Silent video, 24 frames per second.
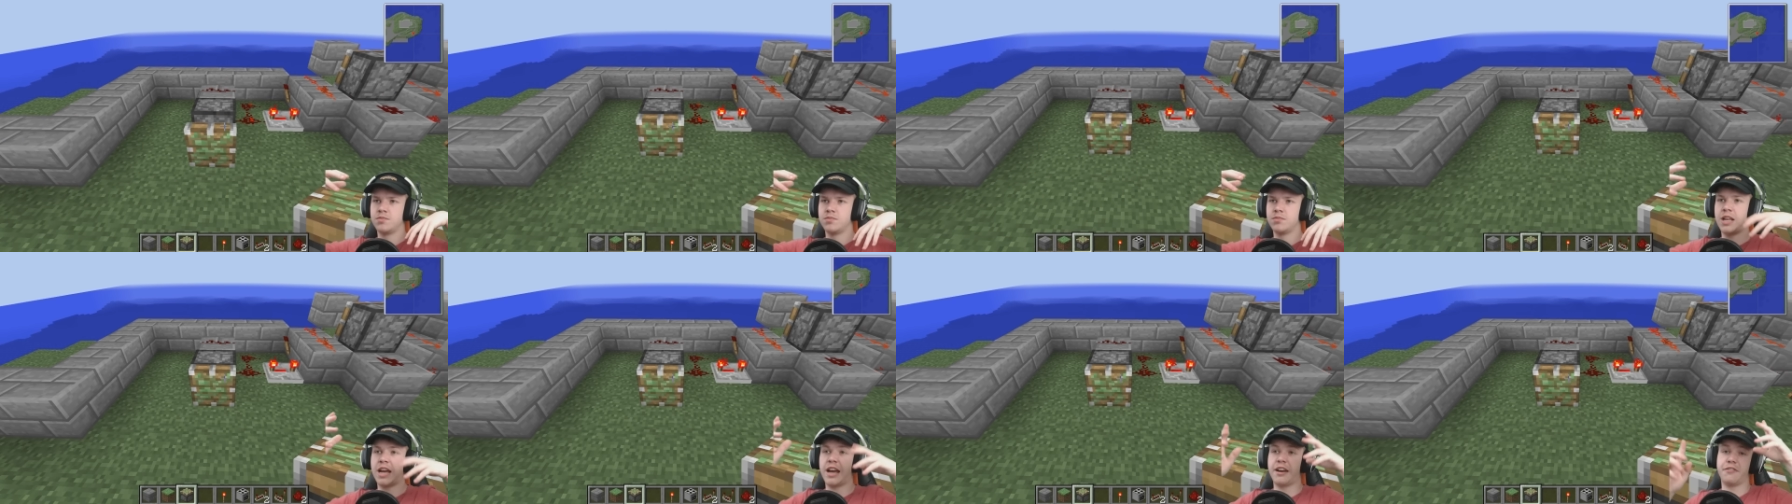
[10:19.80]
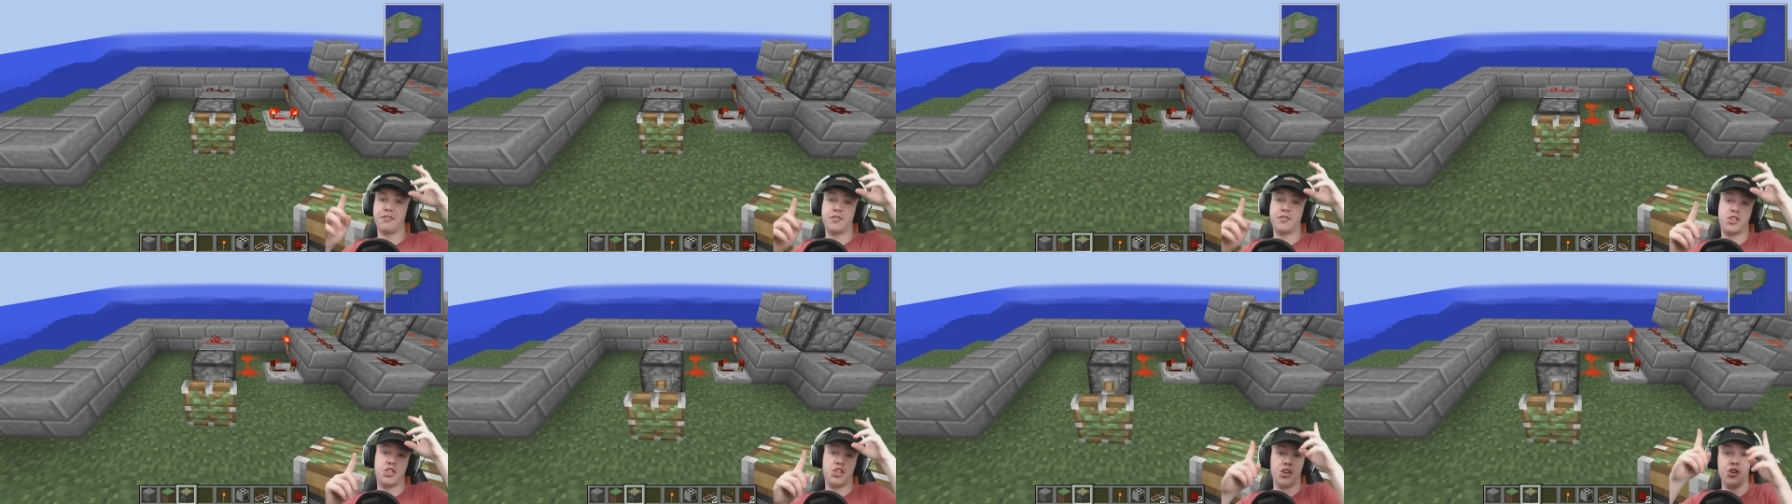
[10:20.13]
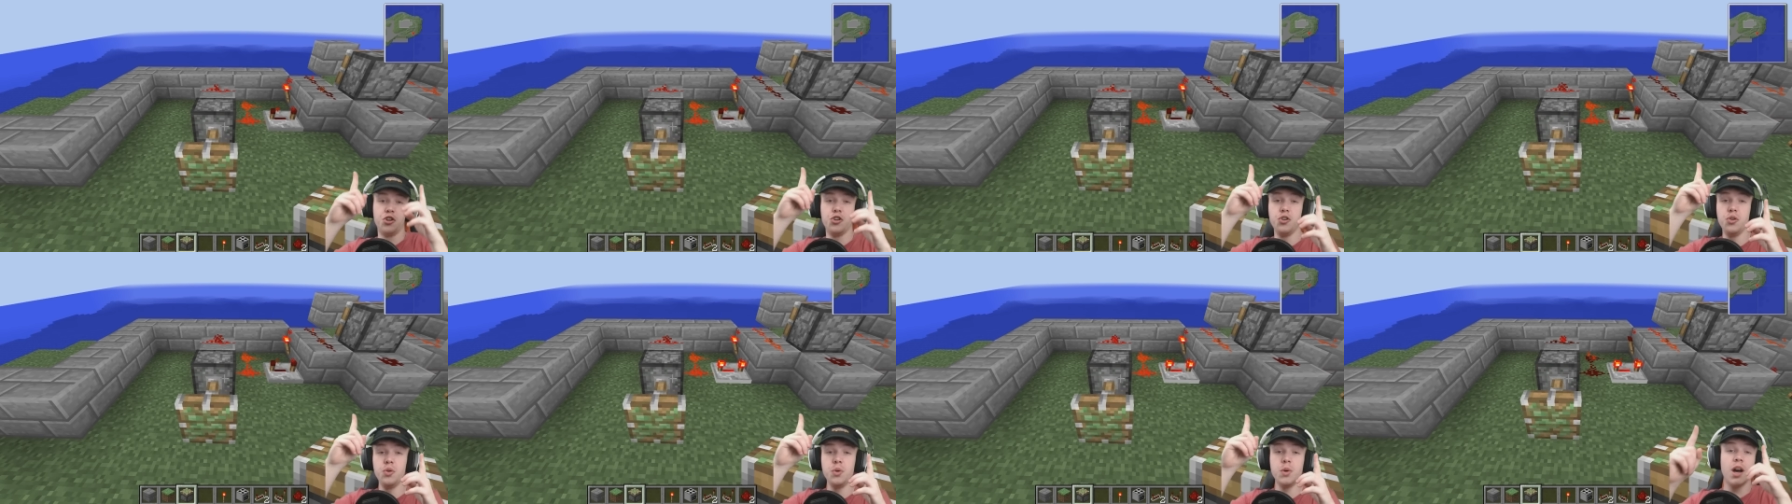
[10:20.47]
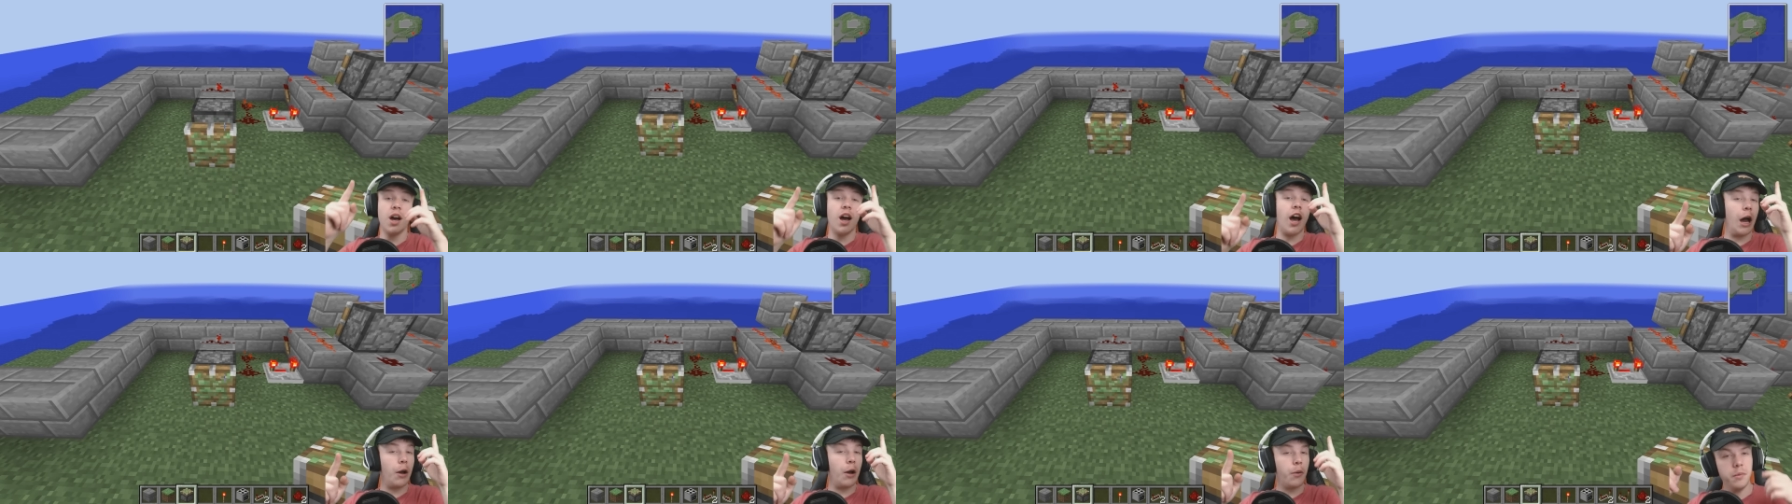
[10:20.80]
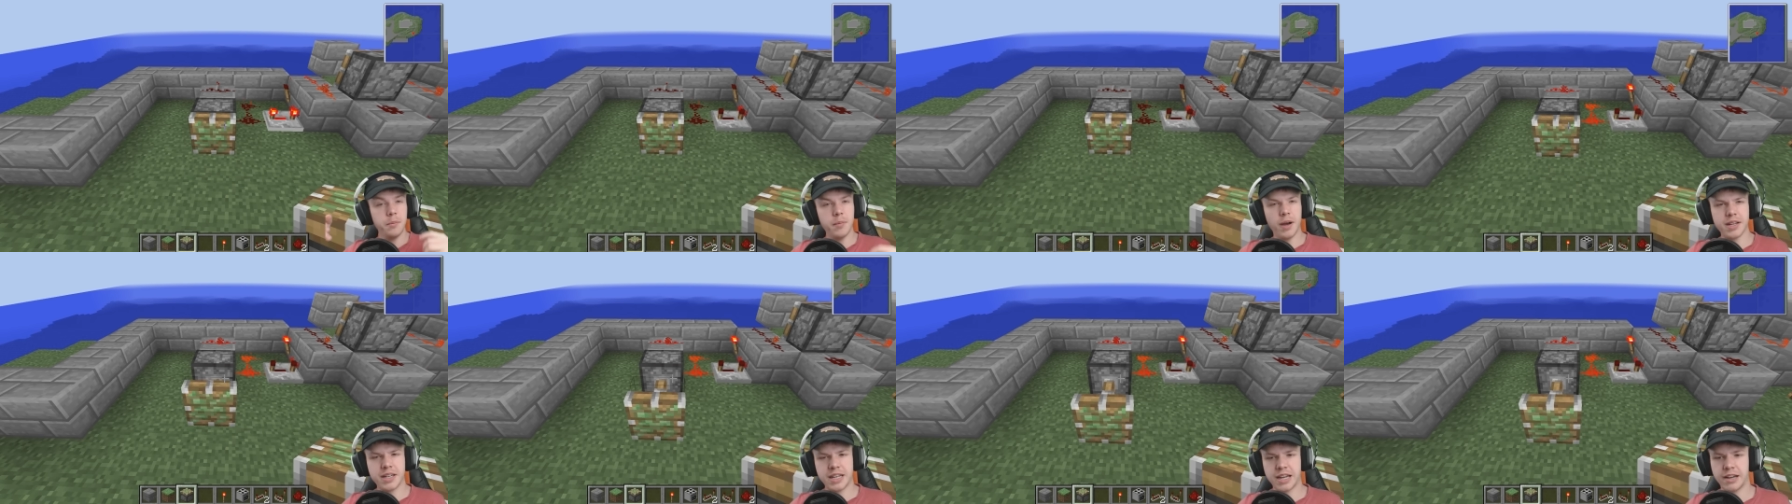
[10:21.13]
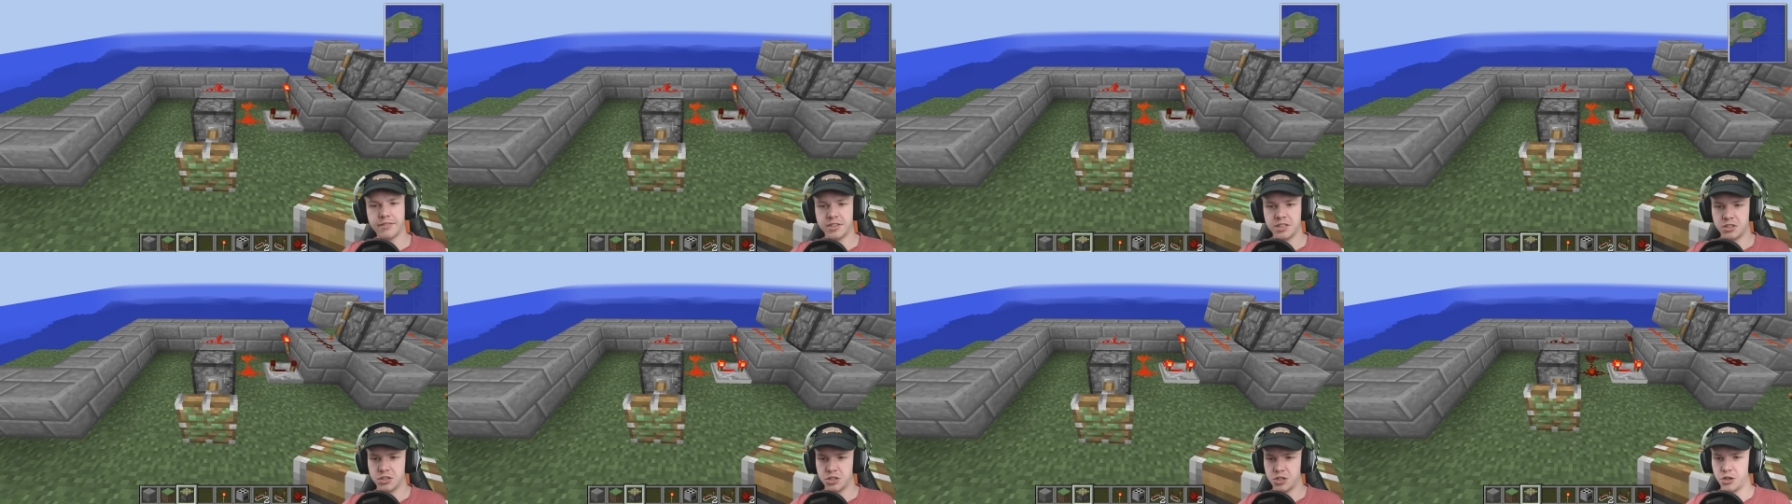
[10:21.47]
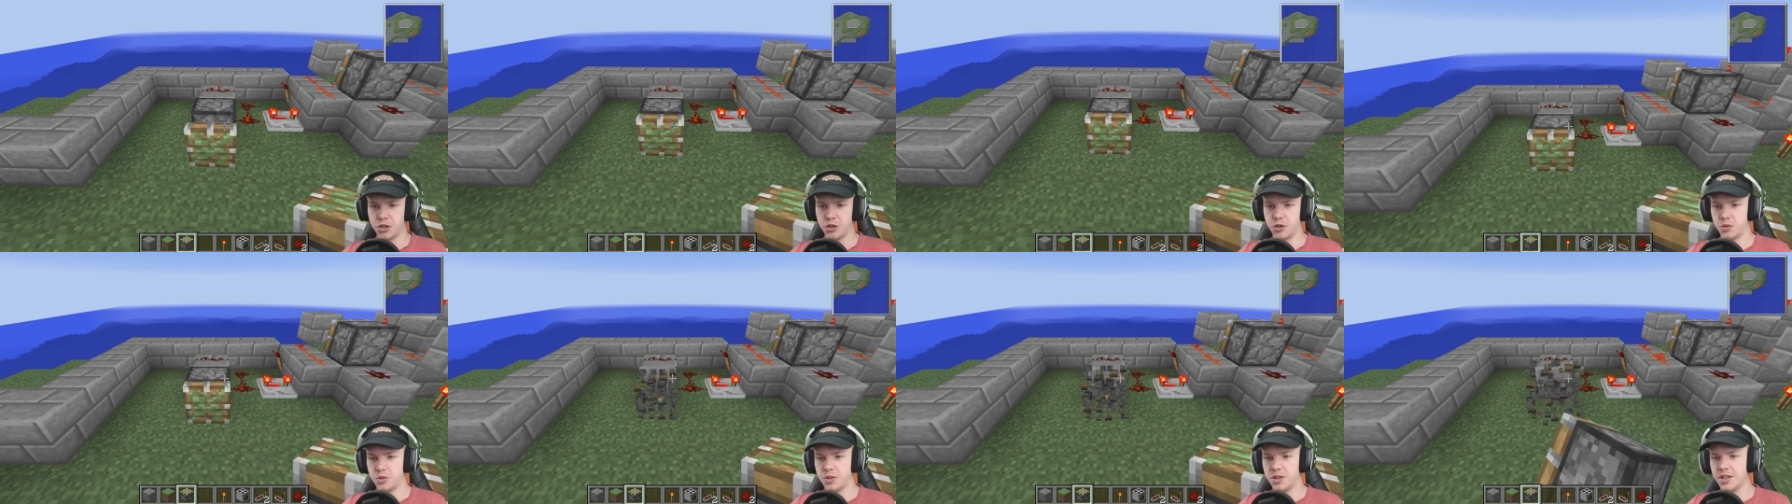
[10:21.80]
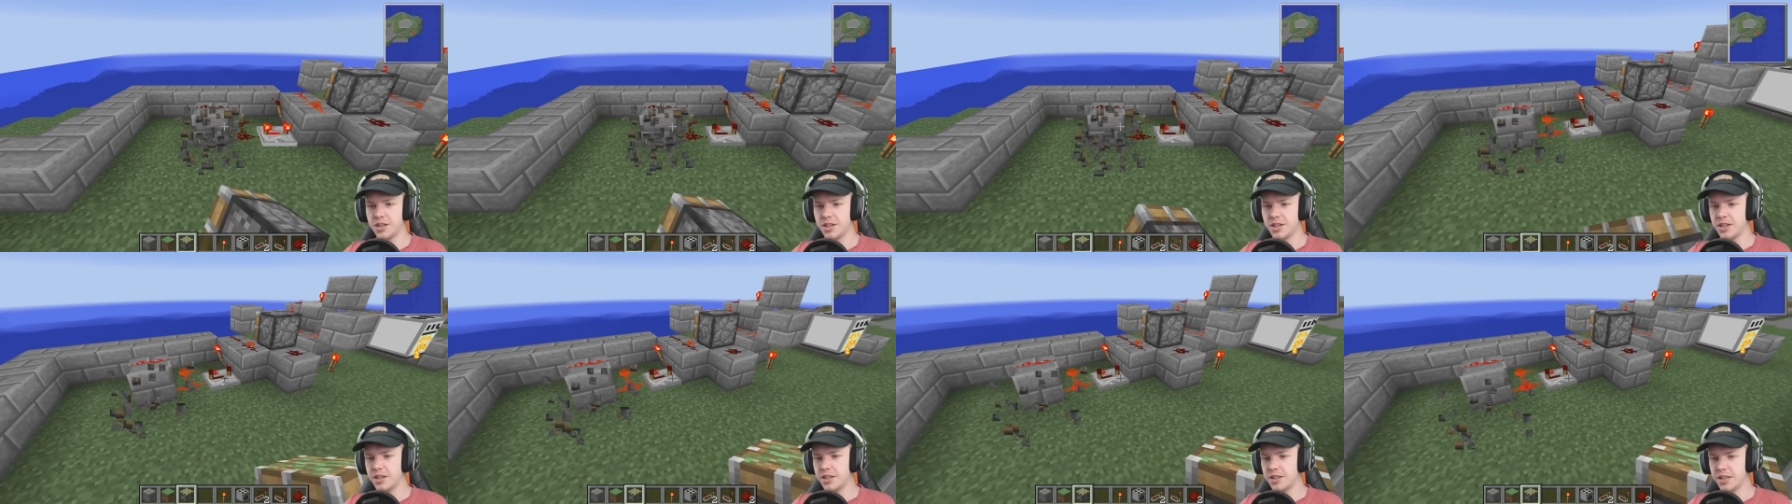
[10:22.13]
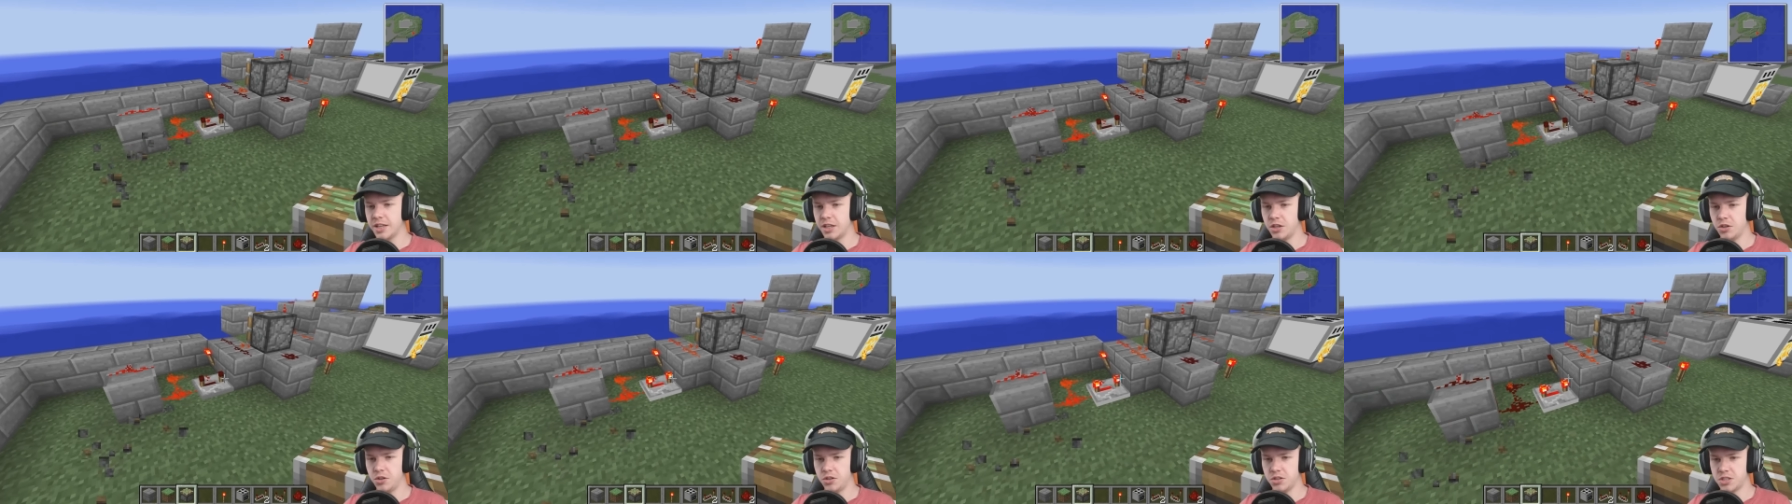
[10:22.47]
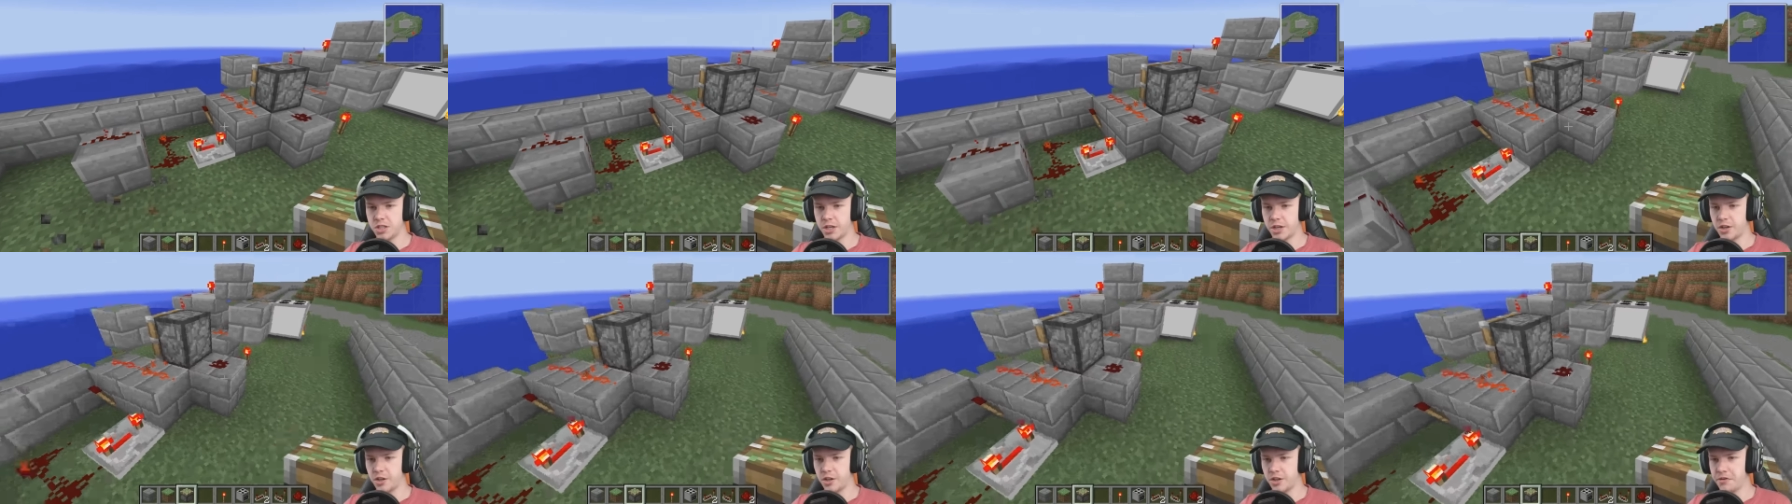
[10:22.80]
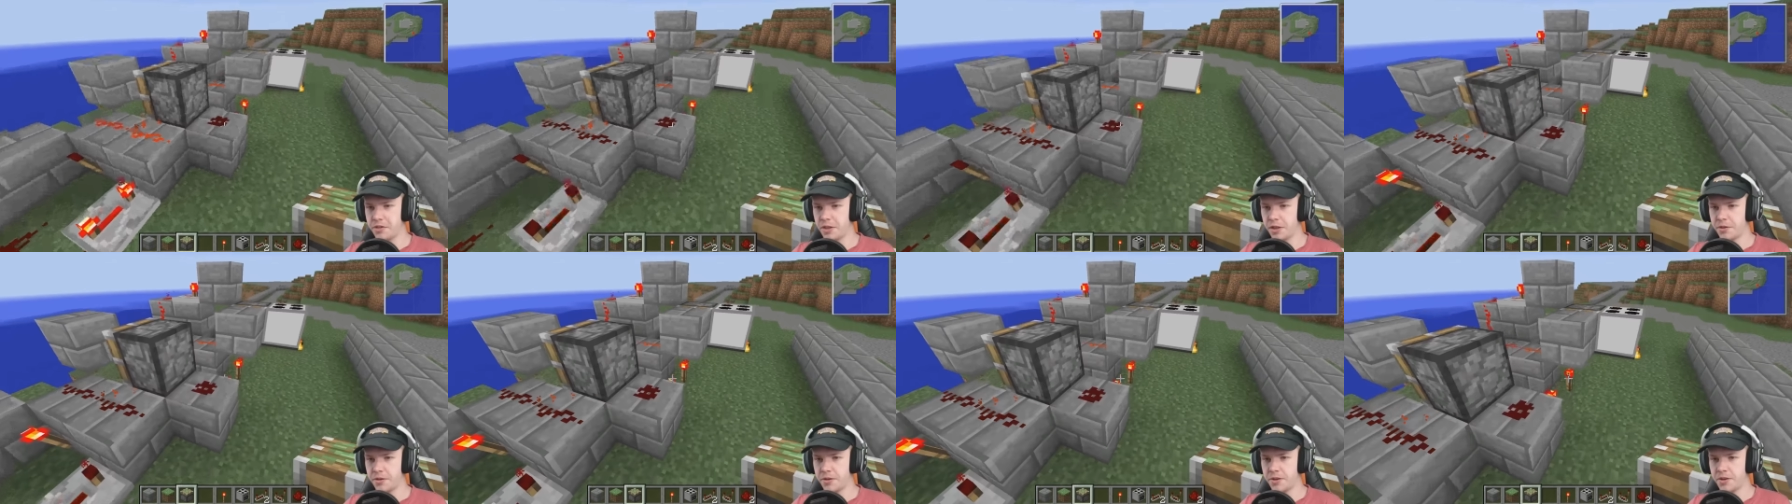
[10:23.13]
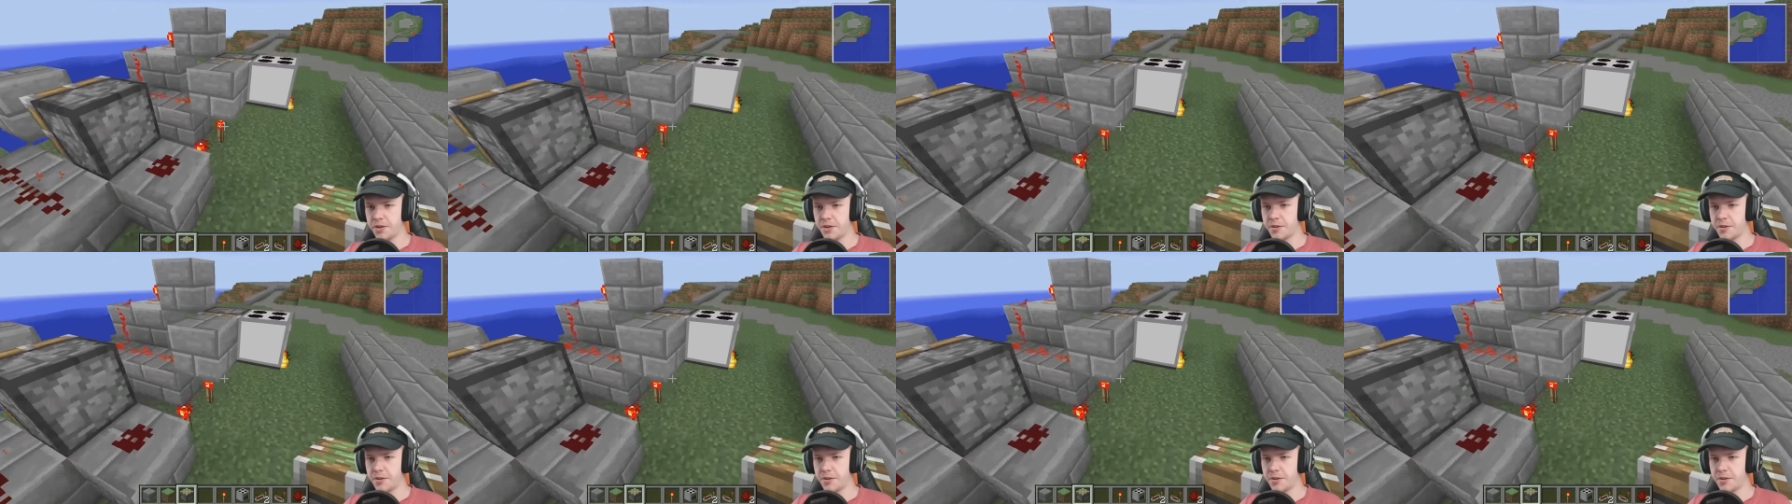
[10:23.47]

Have two. I wouldn't mind having two. Yeah, you can turn off though.